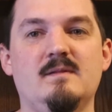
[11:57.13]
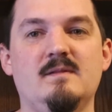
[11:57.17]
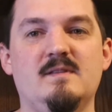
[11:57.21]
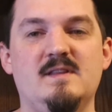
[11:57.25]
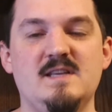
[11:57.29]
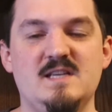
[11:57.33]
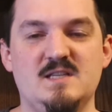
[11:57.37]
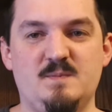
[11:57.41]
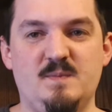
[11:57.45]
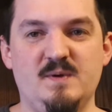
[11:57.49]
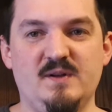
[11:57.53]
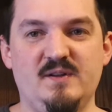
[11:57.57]

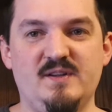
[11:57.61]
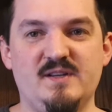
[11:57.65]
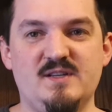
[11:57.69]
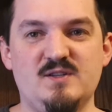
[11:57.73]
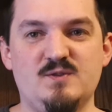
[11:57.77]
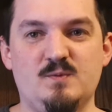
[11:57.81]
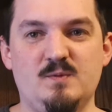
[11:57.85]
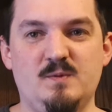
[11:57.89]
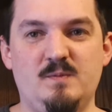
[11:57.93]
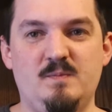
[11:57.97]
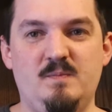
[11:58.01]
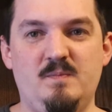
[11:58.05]
These
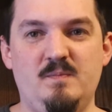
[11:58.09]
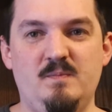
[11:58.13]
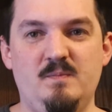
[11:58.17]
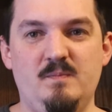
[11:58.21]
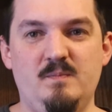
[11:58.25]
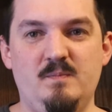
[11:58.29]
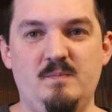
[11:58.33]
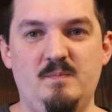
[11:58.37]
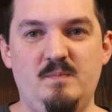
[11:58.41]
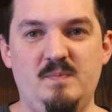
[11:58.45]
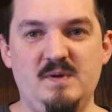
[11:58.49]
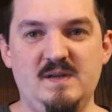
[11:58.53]
buildings would
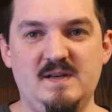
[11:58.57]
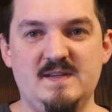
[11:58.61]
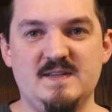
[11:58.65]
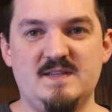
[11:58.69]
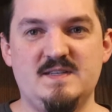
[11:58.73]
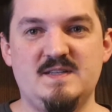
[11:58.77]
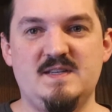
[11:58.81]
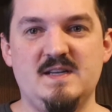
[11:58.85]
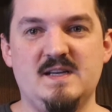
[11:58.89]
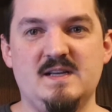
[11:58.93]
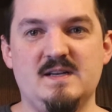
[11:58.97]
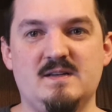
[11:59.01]
be
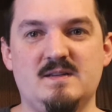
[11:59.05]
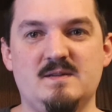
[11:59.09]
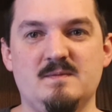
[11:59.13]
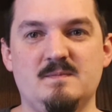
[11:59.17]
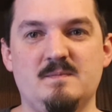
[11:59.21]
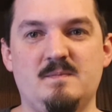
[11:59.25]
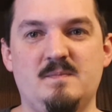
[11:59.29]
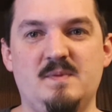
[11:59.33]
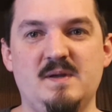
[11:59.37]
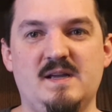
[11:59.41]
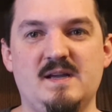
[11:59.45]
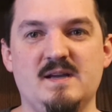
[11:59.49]
distinct
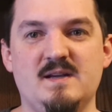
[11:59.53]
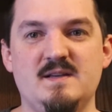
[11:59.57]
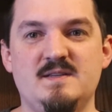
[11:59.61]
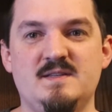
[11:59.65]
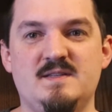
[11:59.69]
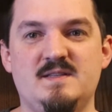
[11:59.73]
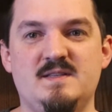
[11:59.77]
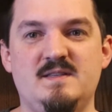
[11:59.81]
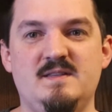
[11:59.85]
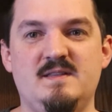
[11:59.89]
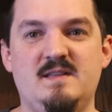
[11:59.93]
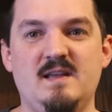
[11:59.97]

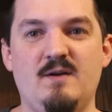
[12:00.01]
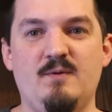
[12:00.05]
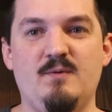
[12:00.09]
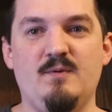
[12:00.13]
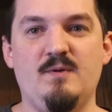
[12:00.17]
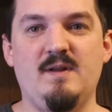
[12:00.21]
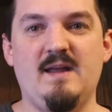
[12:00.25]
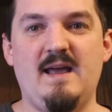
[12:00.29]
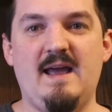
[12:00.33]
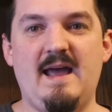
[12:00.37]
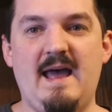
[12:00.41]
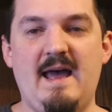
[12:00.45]
because they
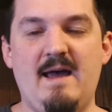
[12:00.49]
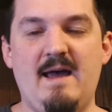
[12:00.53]
would